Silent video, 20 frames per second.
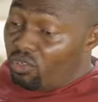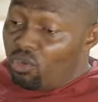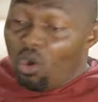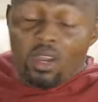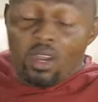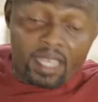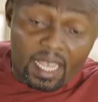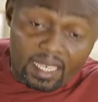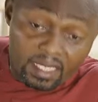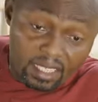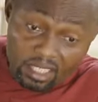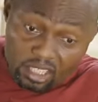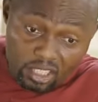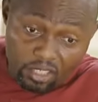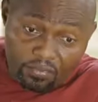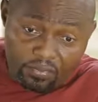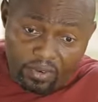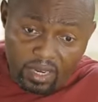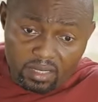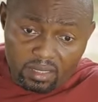Your own case is
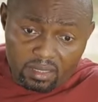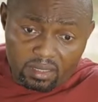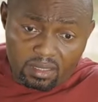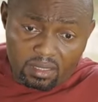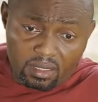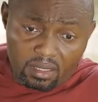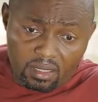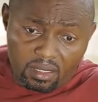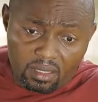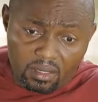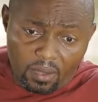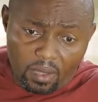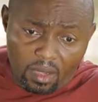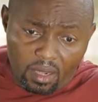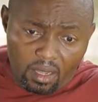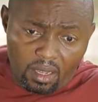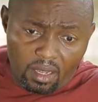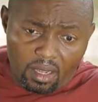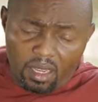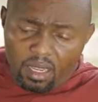different.
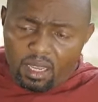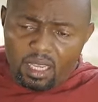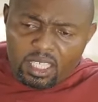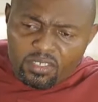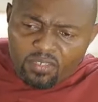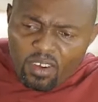It's